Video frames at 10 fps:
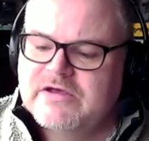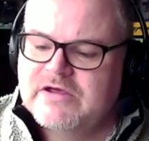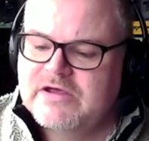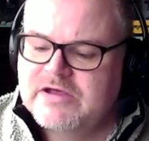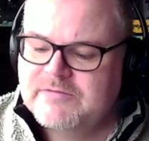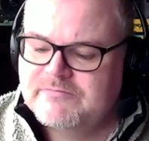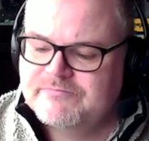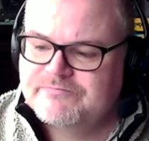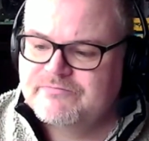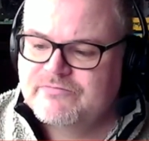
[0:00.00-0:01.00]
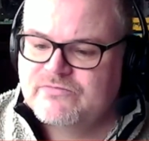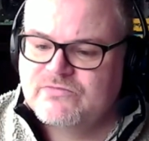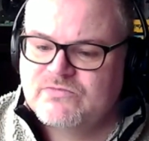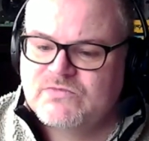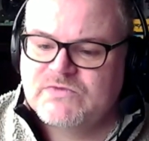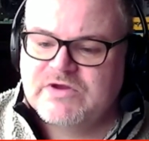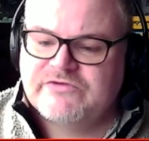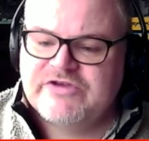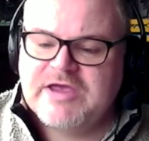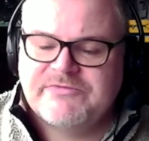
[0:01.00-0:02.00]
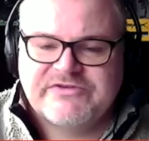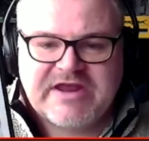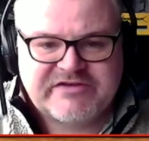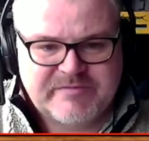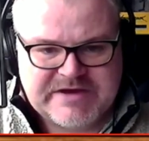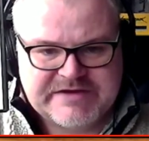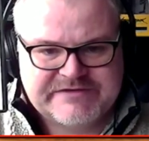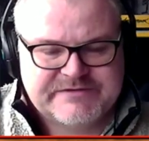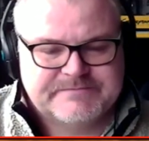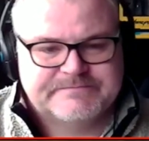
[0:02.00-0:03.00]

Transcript: Um, James Nesbitt.